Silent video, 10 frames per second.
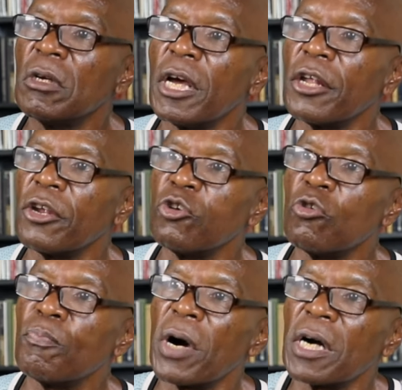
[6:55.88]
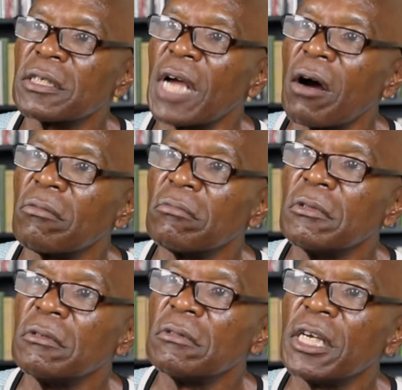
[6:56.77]
And the dude punked out
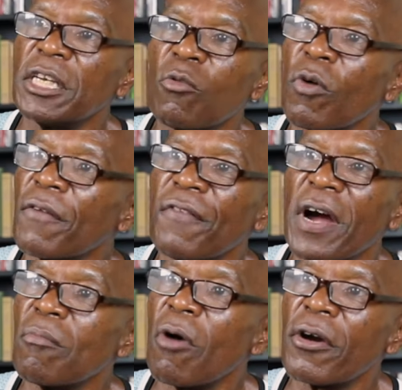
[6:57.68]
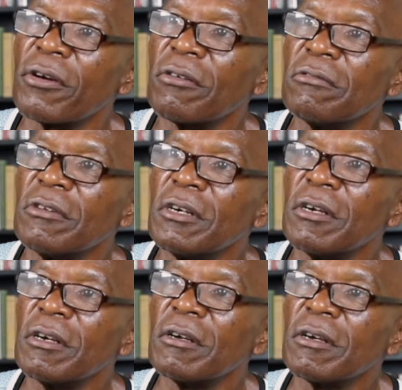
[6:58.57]
and didn't want to fight Mario.
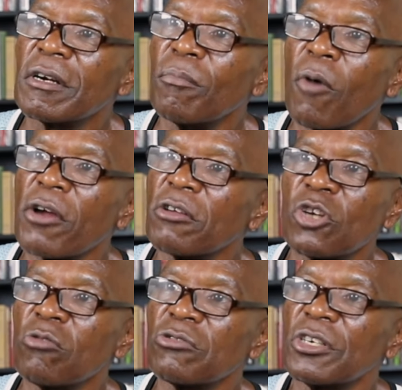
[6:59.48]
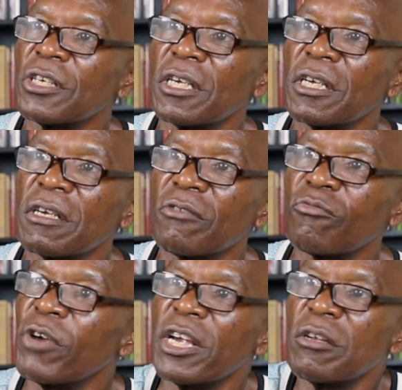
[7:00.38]
Because Mario told Tookie,
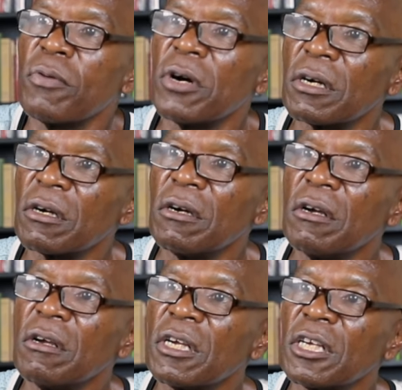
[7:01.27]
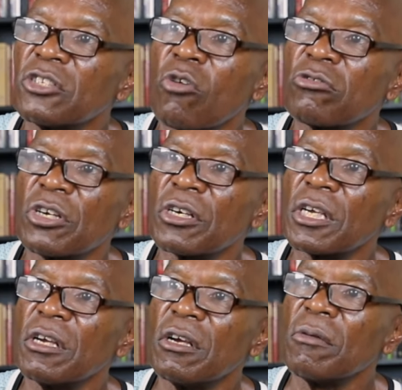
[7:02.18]
read the book. He told
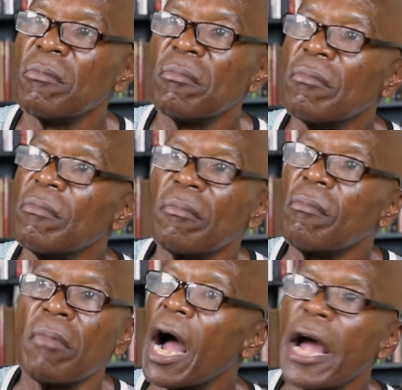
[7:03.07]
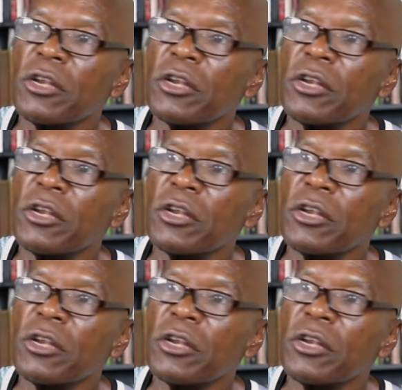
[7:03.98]
Tookie, I